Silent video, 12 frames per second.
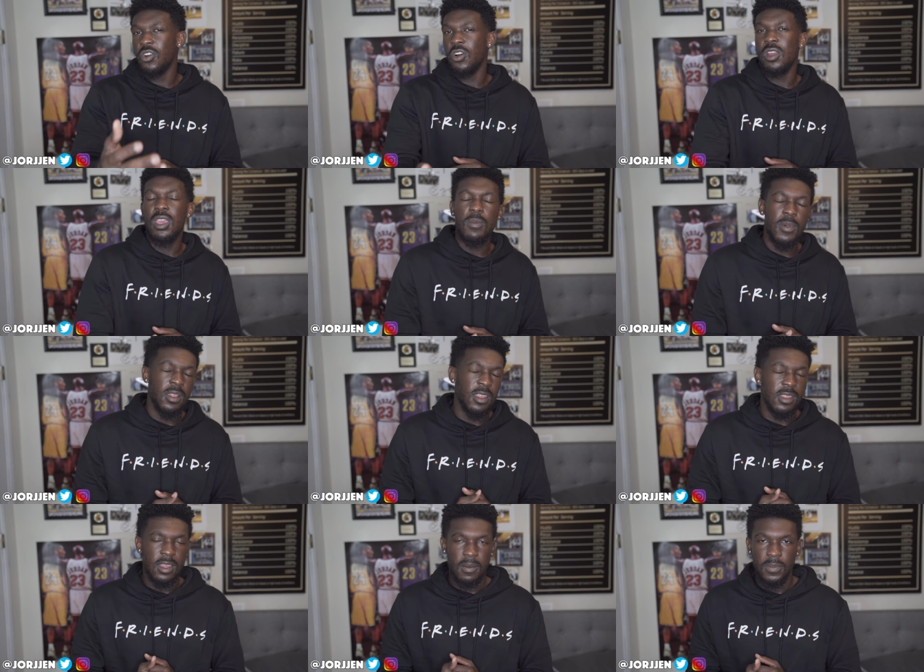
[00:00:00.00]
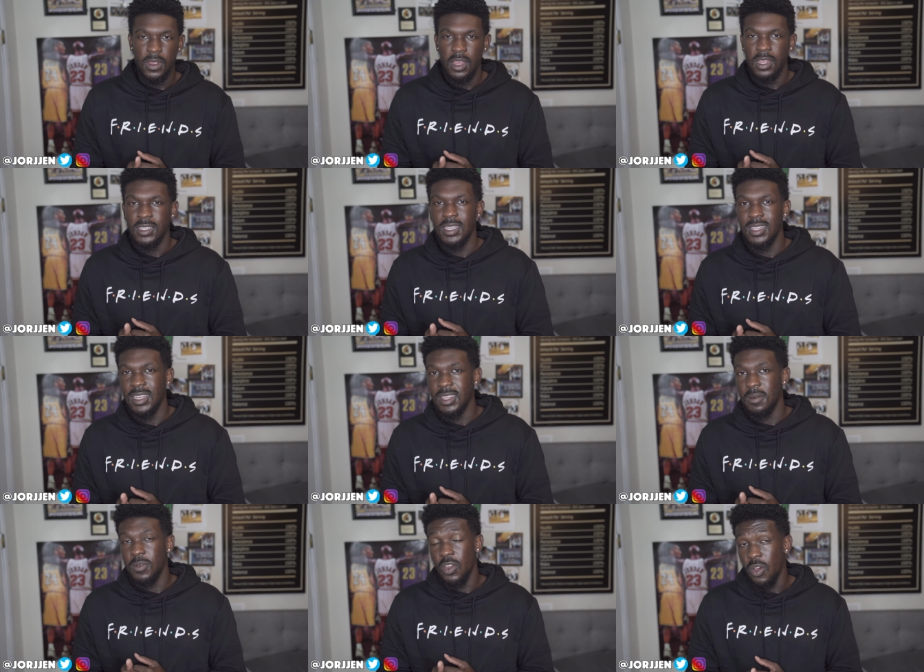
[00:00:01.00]
you are emailing them to let
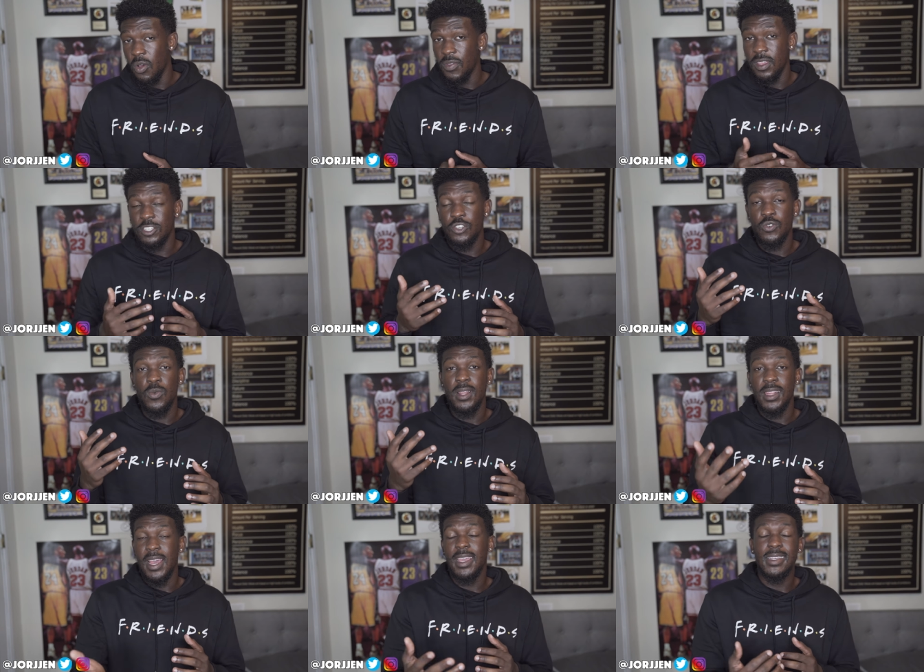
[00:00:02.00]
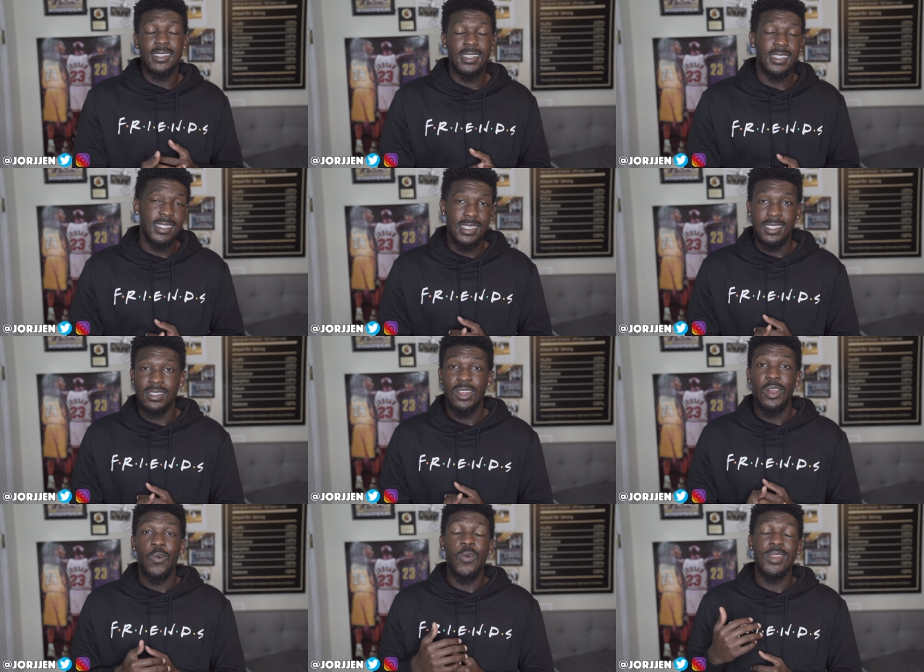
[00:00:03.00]
them know that you would like assistance
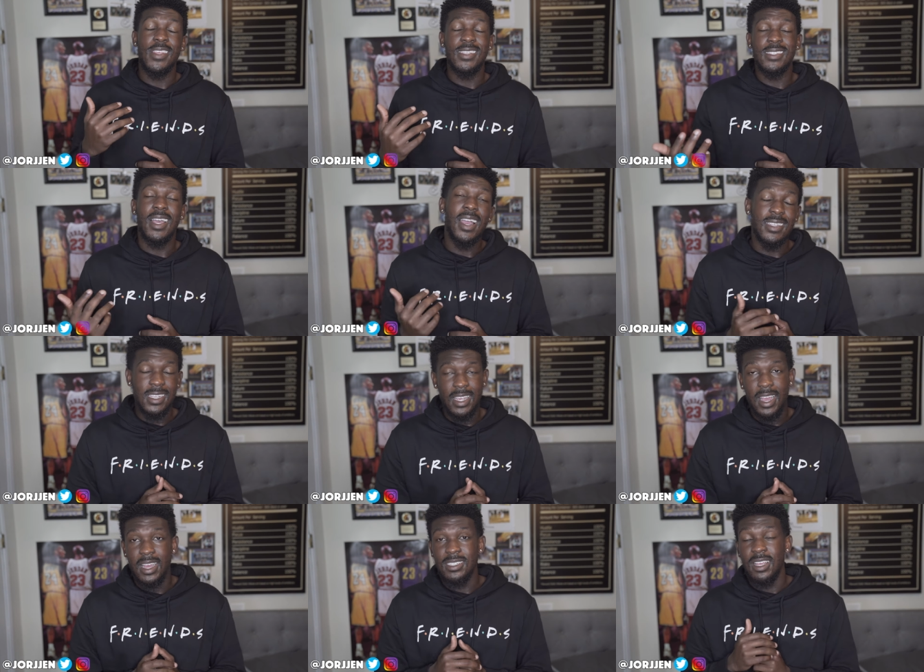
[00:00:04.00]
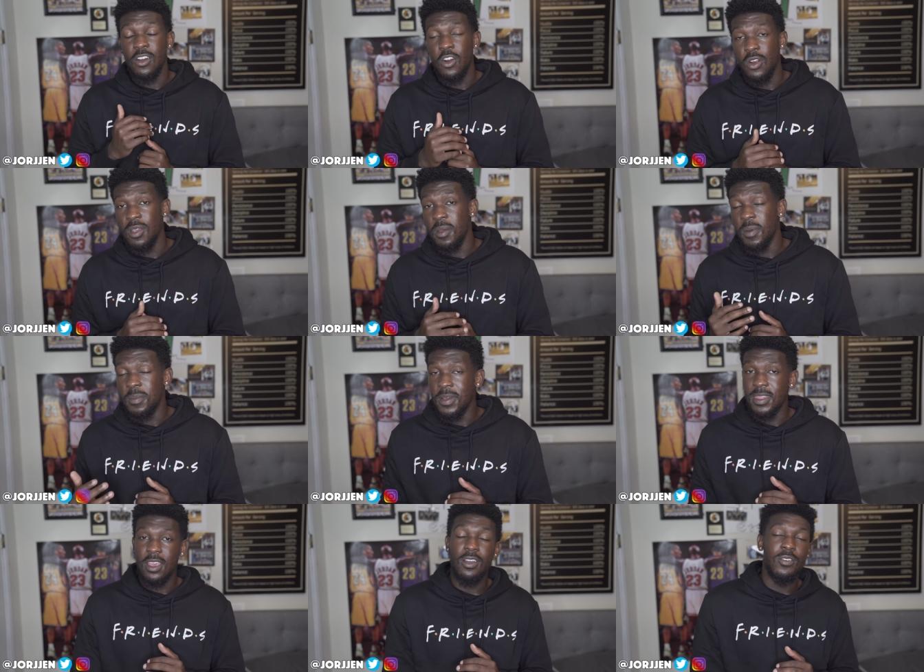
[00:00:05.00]
with the sizing guides and hurry up and
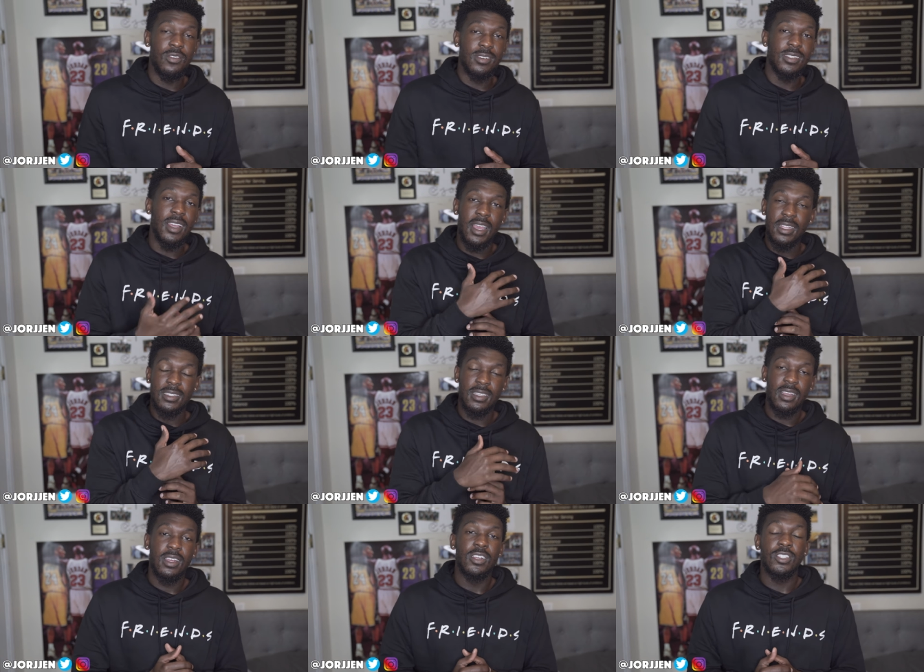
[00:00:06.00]
put that on their sites